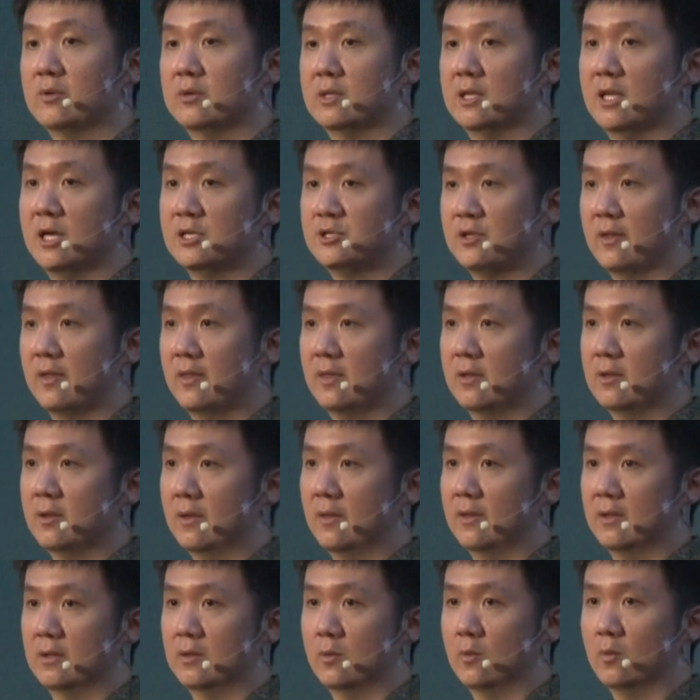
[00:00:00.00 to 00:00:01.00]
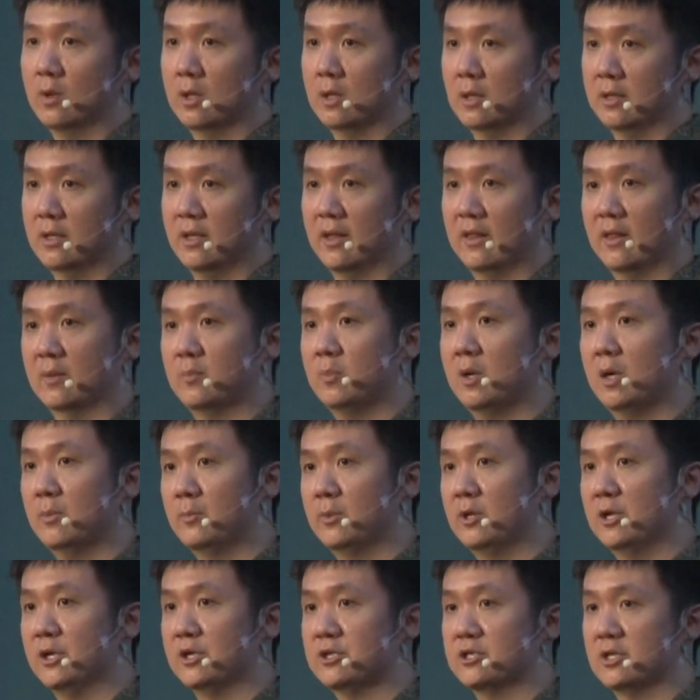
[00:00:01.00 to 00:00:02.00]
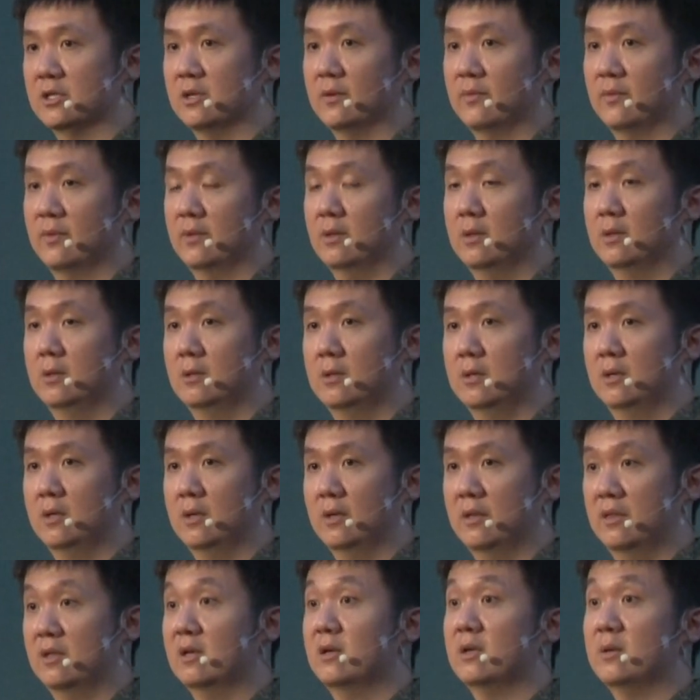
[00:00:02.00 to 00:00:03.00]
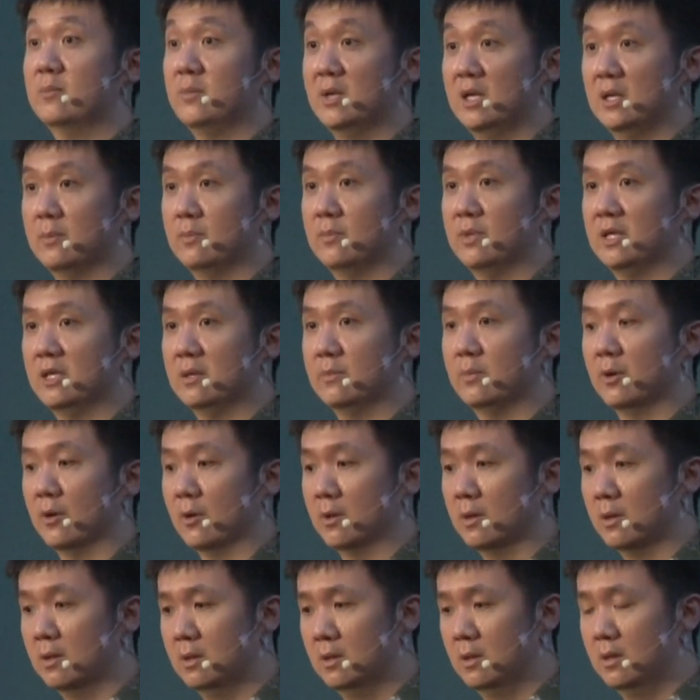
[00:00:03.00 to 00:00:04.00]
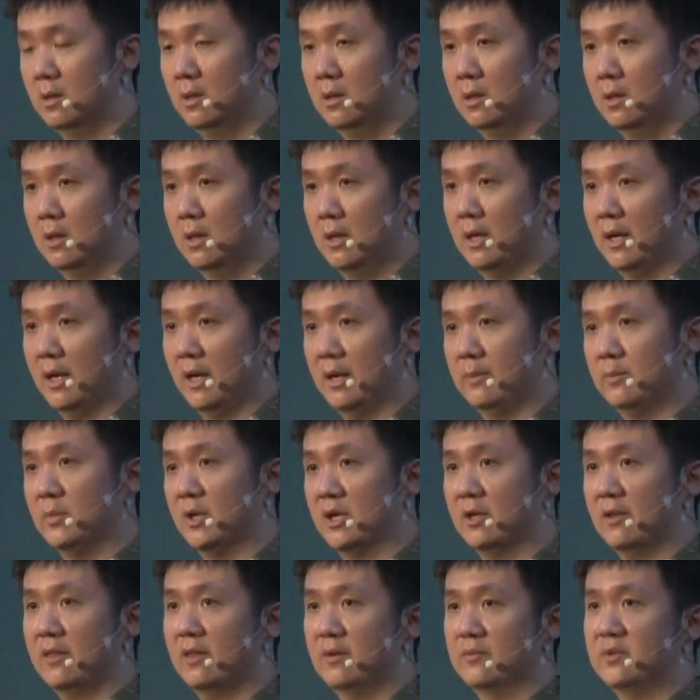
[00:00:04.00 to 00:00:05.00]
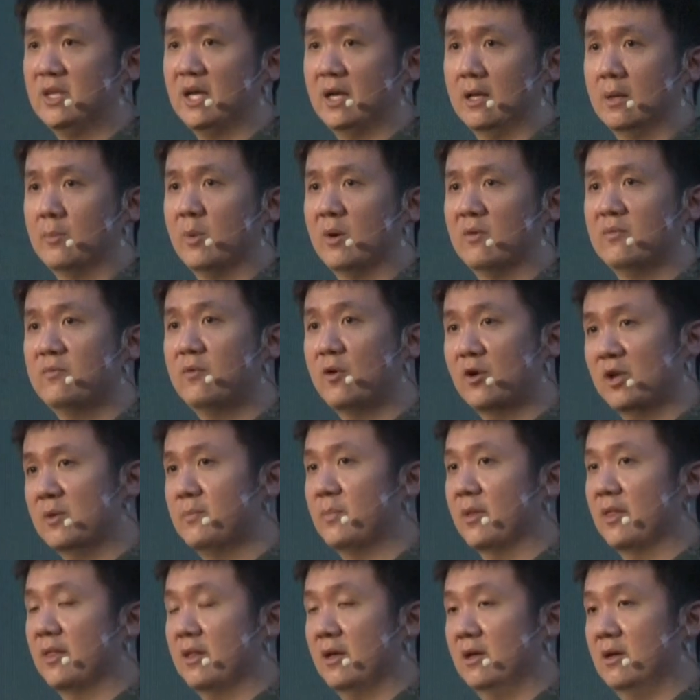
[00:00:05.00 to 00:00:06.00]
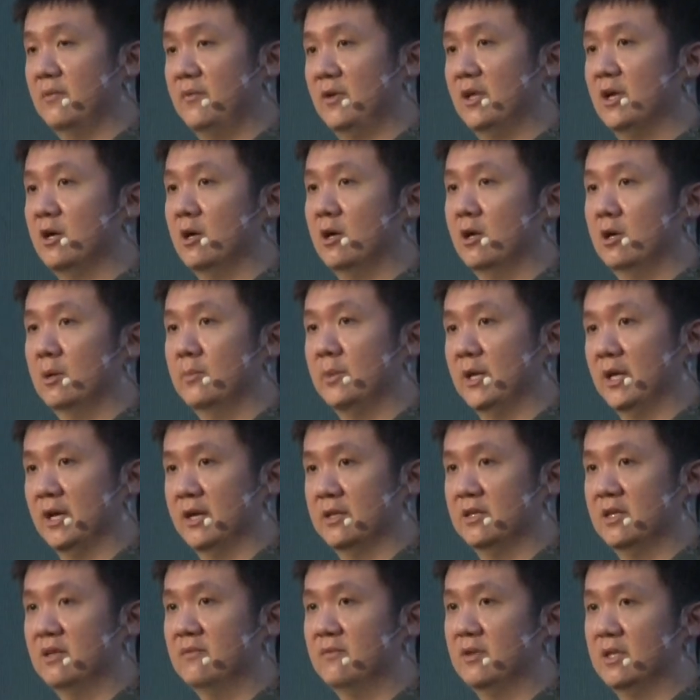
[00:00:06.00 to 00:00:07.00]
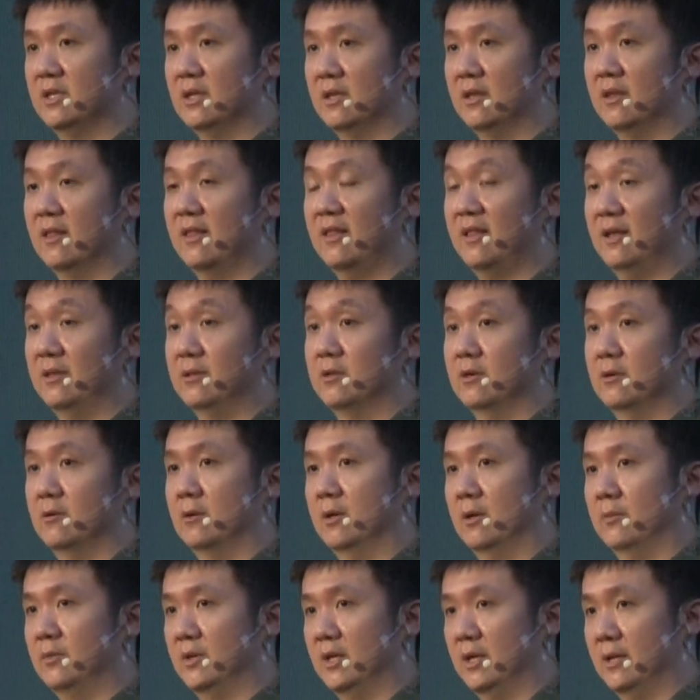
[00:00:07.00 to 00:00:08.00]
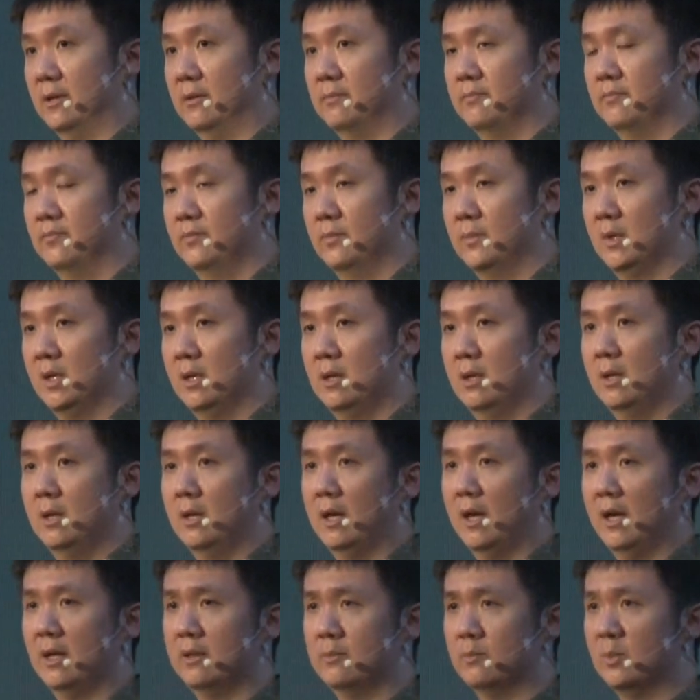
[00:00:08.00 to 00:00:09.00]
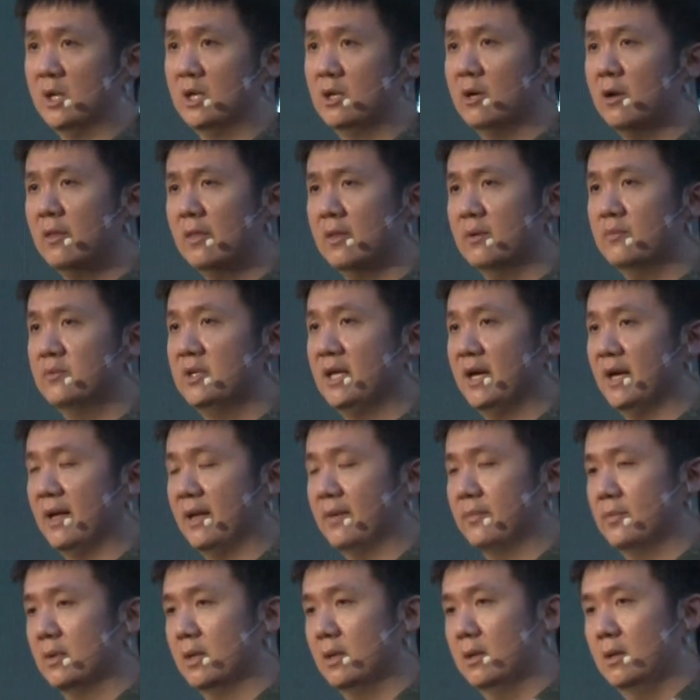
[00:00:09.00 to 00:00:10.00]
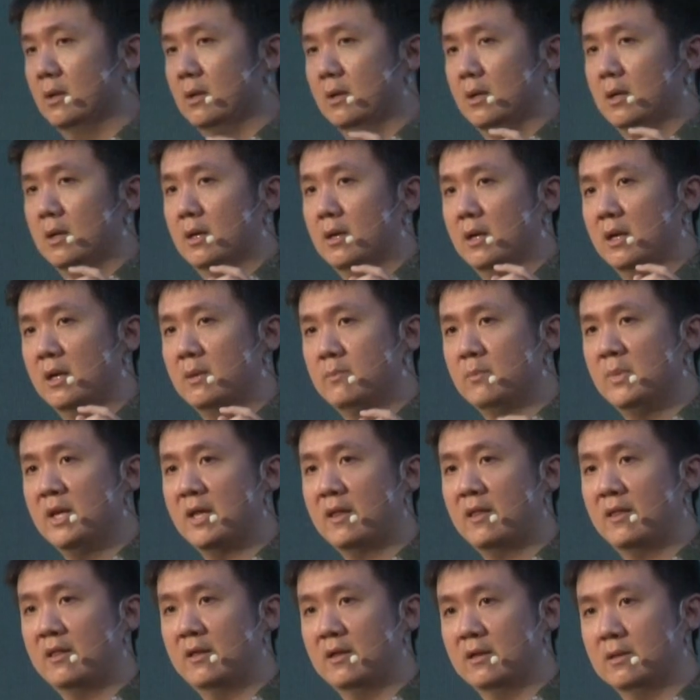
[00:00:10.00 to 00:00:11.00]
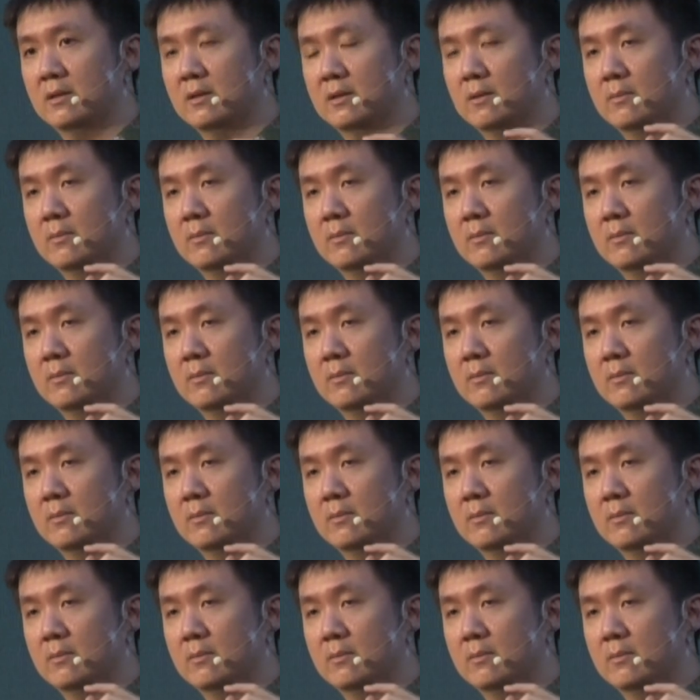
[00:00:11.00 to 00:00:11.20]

the largest cities in the world. It has a population of 30 million people. And because of that, about 40% of economic activity is centered around that. And because of that, it makes it